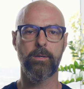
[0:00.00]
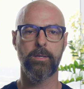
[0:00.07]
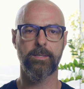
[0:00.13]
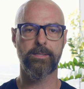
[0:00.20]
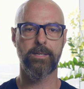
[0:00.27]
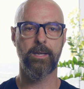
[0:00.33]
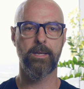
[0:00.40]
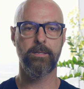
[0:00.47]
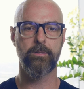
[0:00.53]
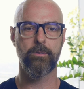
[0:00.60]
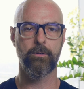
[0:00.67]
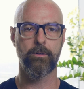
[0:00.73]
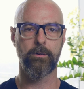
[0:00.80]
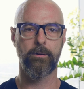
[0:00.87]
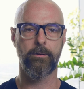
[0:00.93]
can send
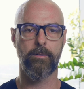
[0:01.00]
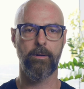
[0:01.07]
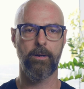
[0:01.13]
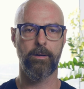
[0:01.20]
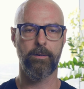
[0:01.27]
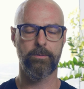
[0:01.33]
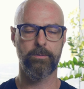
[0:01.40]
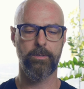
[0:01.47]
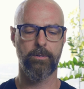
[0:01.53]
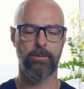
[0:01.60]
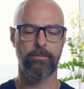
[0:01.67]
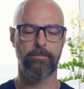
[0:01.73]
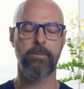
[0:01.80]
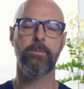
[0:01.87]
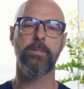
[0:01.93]
your
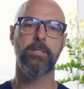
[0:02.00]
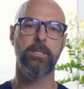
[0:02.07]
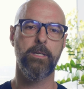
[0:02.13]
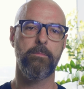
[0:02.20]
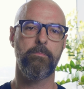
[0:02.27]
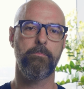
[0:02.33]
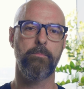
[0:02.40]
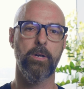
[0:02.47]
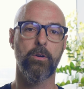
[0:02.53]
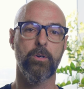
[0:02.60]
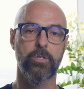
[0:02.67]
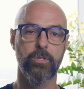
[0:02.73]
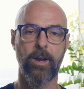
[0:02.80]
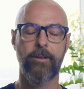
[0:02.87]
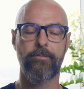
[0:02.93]
VPC
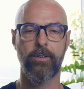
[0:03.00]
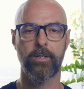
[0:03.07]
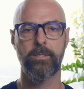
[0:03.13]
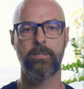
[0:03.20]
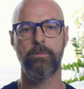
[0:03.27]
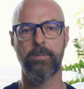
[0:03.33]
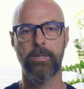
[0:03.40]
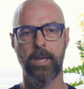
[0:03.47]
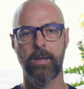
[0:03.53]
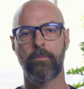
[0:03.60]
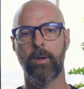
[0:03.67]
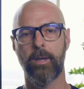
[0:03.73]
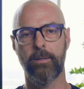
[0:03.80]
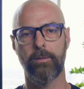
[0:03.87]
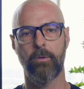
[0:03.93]
mirrored traffic to
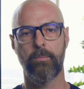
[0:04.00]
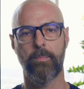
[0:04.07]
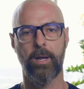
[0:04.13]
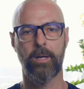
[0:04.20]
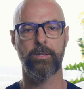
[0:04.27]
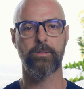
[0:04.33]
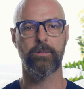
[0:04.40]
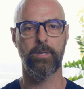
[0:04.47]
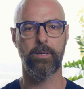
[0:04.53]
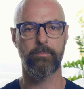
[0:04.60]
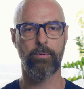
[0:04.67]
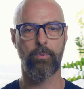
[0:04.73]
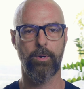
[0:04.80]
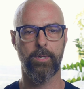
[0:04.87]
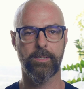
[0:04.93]
gateway load balancer
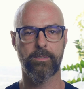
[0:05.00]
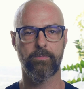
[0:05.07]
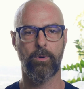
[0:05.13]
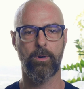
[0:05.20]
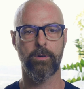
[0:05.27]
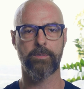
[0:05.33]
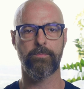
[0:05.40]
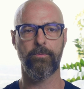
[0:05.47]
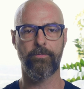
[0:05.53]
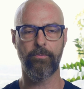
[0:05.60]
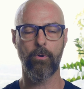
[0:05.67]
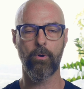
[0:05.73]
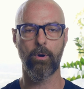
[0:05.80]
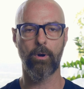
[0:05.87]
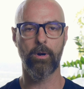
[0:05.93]
endpoints, whereas
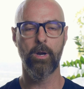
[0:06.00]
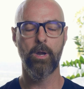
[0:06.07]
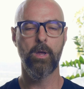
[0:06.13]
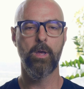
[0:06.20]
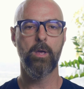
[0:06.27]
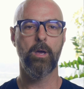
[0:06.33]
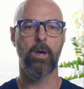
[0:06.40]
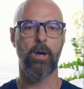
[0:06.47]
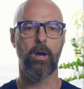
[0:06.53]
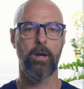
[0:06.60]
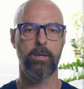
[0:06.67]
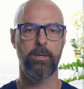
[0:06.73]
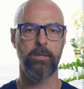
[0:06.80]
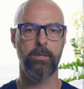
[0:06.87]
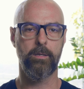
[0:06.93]
before
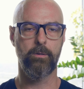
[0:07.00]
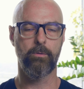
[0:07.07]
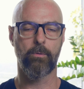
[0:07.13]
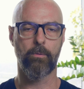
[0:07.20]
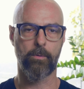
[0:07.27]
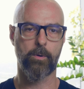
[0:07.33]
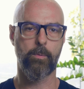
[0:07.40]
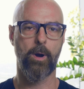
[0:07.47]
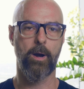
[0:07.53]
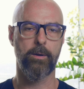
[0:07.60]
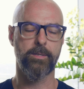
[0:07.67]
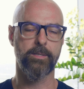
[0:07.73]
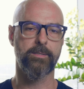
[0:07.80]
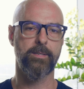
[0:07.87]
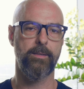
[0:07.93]
you were
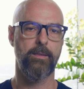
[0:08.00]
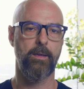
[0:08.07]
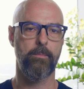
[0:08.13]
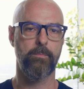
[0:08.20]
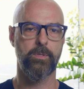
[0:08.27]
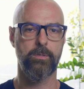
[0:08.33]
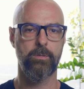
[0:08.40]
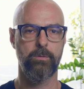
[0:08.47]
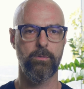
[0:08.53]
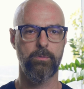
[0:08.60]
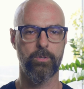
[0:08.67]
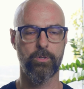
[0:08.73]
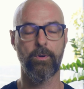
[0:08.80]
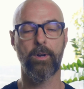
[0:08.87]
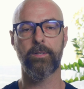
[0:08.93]
required to send them
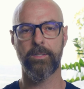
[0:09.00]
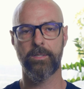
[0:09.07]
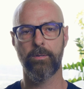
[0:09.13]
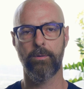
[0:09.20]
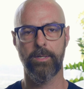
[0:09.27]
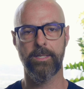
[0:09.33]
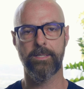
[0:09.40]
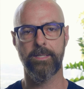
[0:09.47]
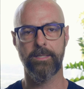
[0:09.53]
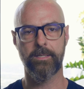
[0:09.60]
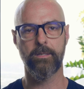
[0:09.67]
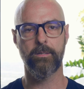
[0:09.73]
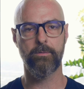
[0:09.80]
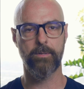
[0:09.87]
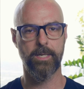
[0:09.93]
directly to an
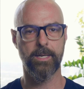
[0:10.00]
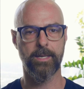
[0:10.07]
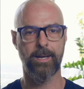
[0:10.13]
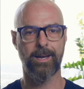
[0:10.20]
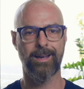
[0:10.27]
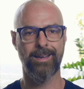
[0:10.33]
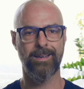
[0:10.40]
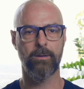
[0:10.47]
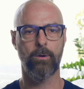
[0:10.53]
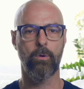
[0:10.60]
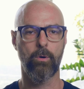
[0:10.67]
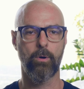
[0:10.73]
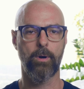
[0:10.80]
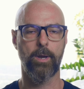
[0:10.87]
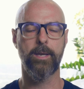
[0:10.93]
EC2 ENI
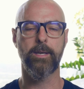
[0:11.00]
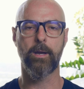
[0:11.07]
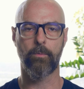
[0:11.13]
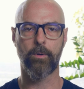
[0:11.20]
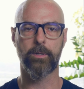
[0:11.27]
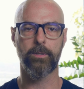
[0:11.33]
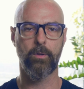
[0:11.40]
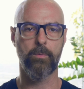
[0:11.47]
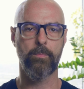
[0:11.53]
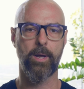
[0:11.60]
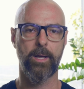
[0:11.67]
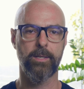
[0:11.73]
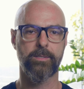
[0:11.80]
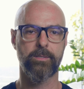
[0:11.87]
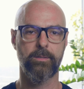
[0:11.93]
or a network load
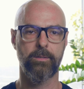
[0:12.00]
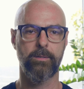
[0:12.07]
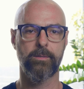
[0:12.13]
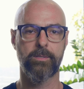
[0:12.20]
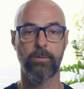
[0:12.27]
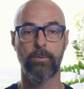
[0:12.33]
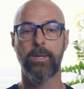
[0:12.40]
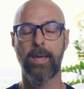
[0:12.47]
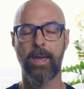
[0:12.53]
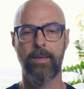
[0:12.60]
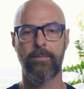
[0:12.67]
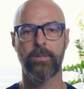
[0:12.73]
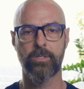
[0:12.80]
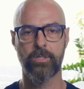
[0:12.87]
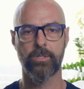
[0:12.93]
balancer. So
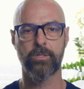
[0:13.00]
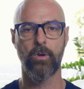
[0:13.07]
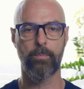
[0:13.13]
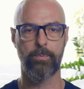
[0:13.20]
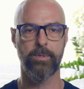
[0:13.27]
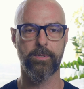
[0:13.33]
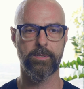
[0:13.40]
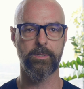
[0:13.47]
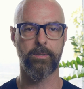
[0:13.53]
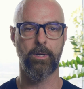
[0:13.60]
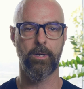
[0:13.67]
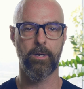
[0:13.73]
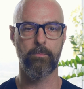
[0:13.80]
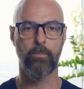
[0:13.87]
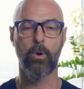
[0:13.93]
again, this just opens
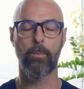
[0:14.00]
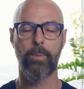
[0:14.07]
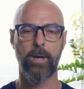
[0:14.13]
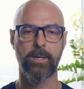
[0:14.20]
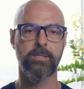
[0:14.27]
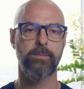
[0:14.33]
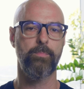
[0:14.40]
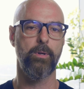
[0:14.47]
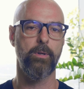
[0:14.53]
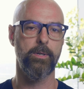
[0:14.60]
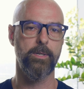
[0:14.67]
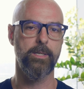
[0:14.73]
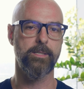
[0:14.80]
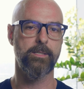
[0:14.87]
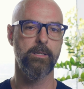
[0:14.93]
more
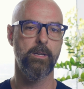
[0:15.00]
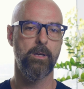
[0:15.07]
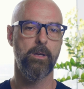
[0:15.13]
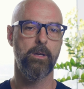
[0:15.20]
possibilities